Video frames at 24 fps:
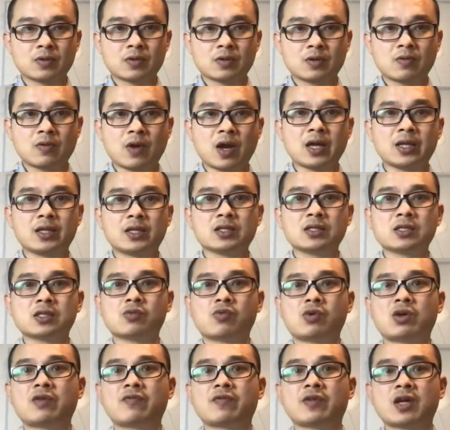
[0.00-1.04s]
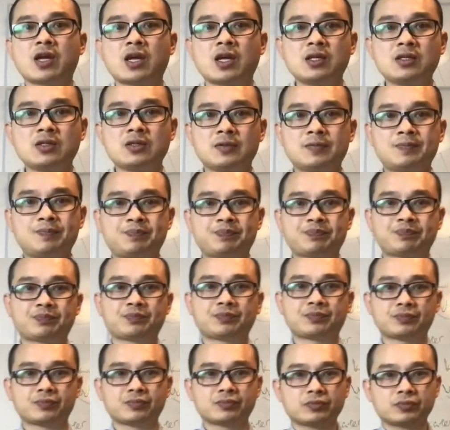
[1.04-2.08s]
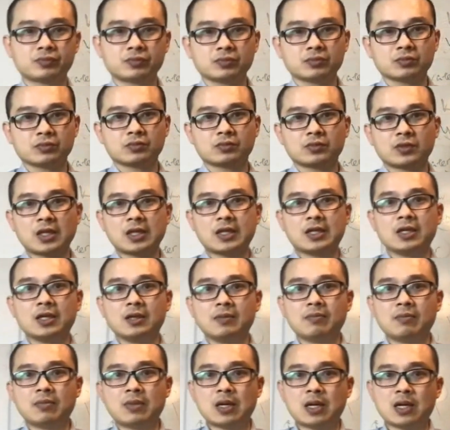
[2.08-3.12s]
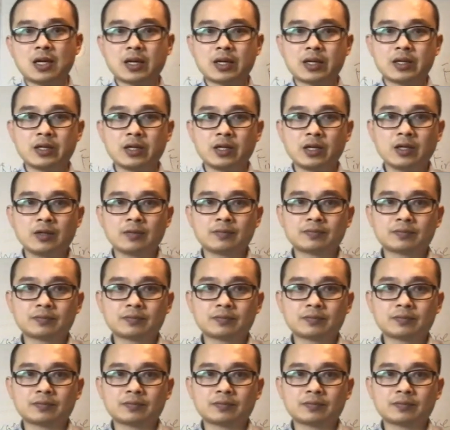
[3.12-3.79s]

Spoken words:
Right, this is one of the case that in my clinic.